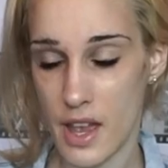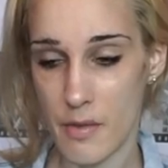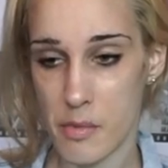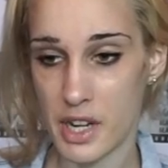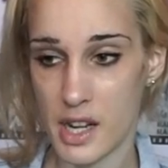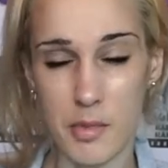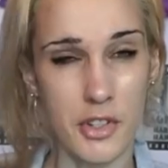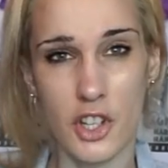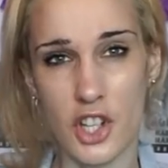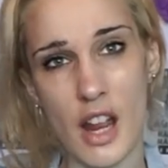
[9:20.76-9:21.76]
ever been able
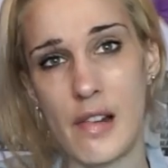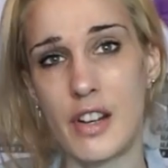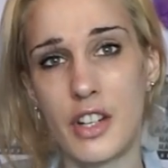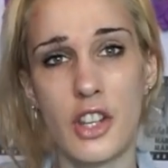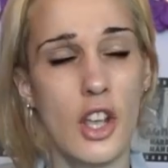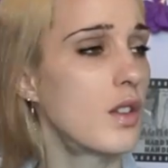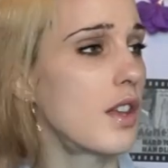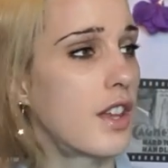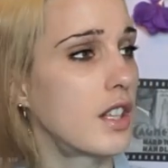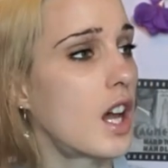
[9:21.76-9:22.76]
to cherish, the only
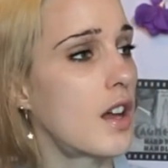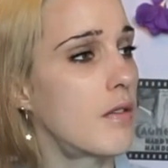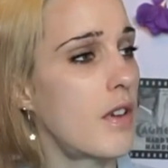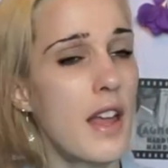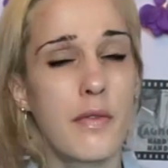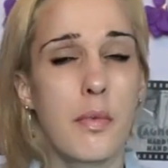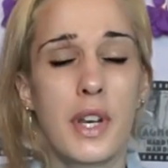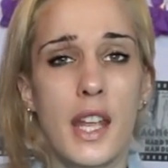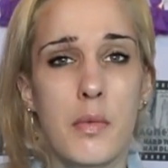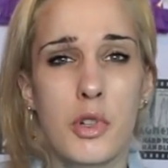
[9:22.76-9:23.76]
thing that I have ever been
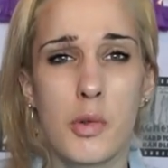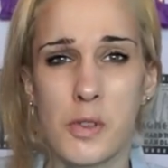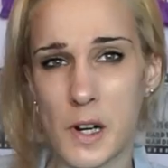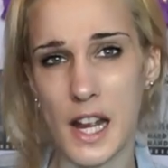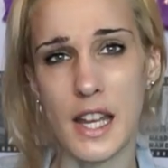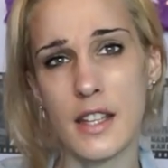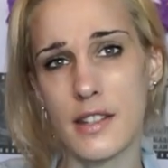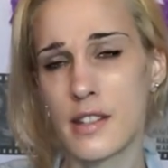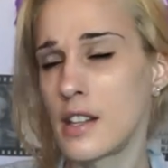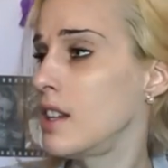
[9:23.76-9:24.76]
able to
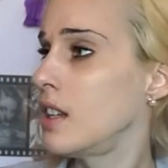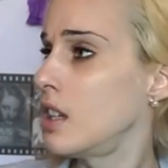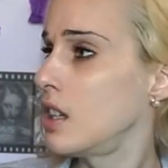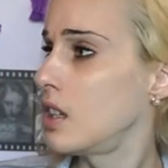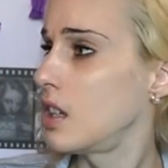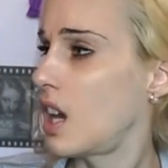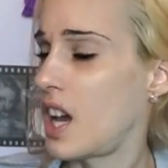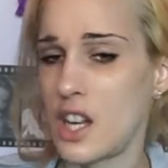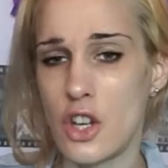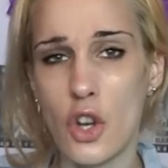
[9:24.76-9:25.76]
praise
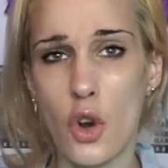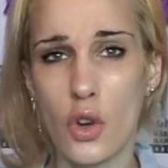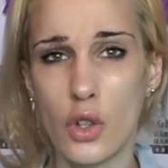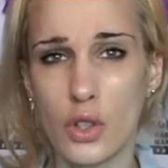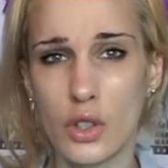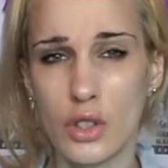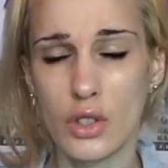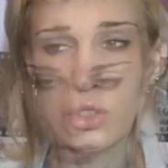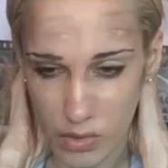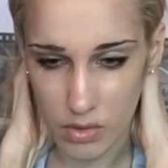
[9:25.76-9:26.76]
and not
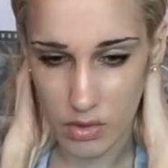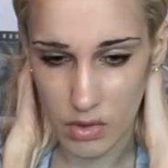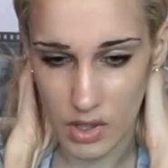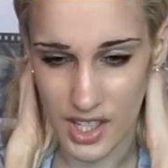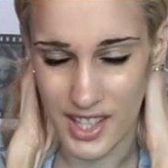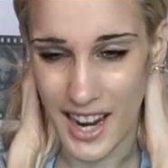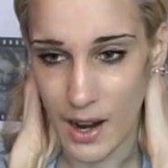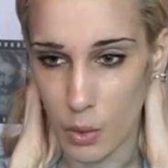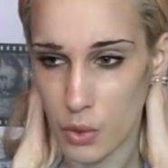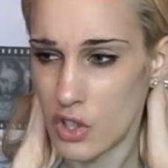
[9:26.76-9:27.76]

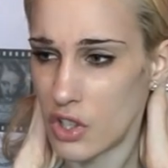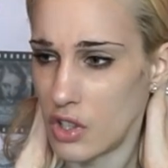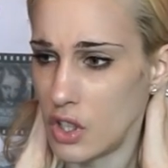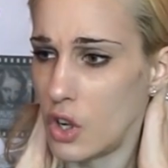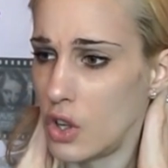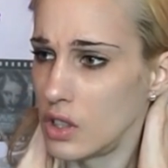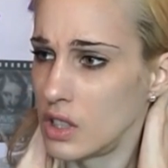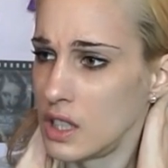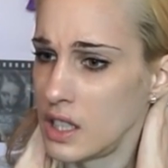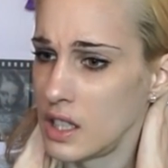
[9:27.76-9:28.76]
doubt, not
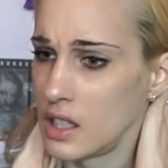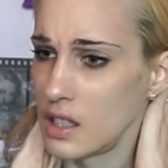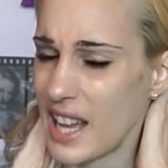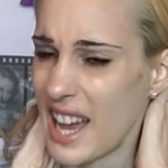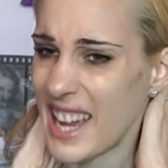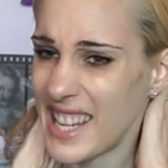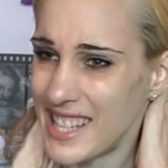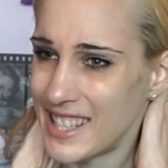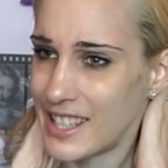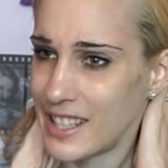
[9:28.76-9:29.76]

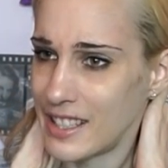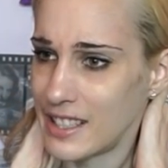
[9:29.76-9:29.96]
hate,